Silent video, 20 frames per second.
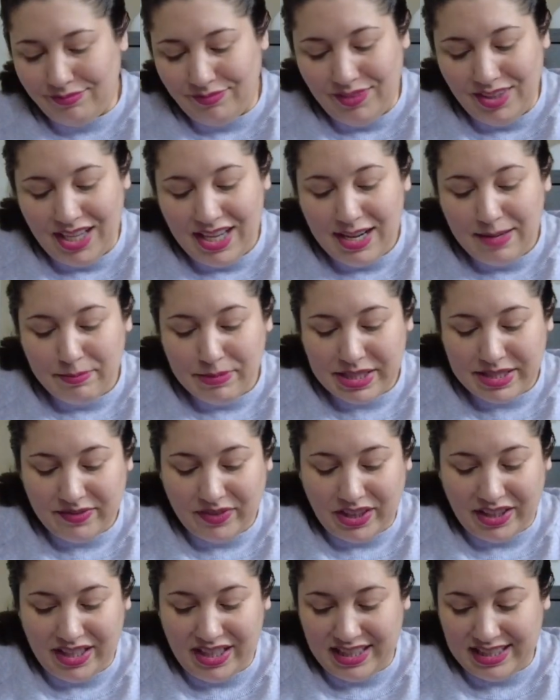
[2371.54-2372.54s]
I'm just
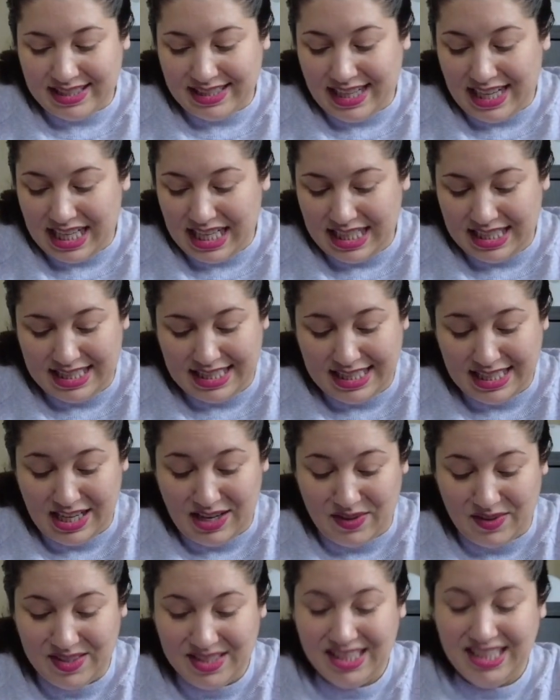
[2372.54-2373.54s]
very excited.
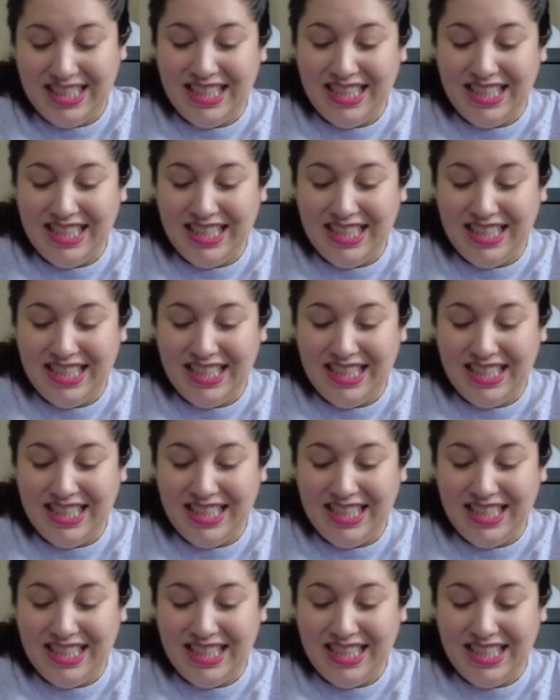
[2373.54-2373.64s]
So